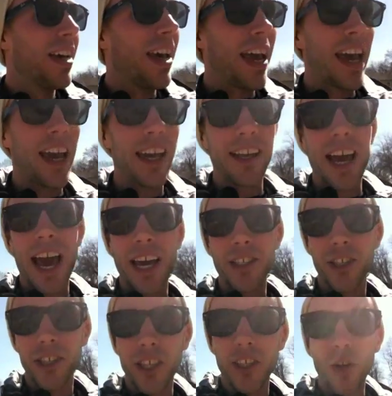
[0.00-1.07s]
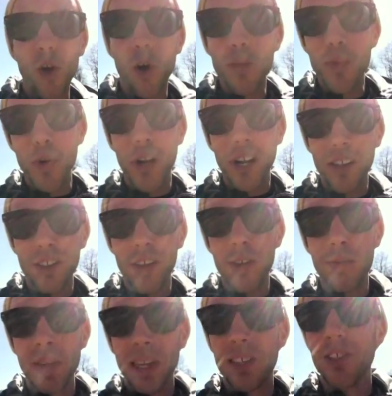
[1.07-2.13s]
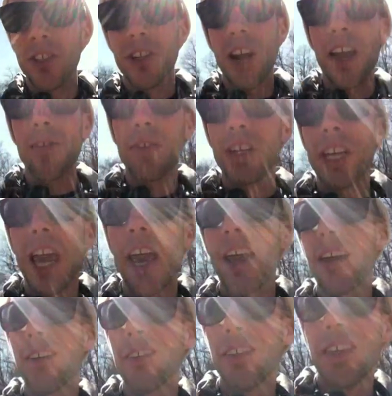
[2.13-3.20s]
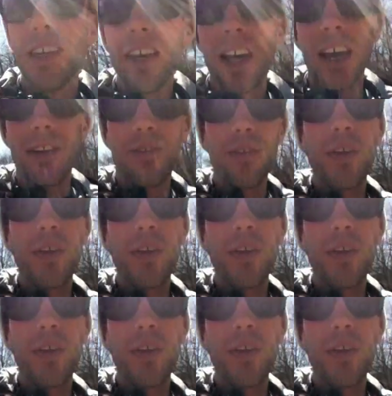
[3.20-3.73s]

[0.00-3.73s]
and actually incorporating them into your everyday and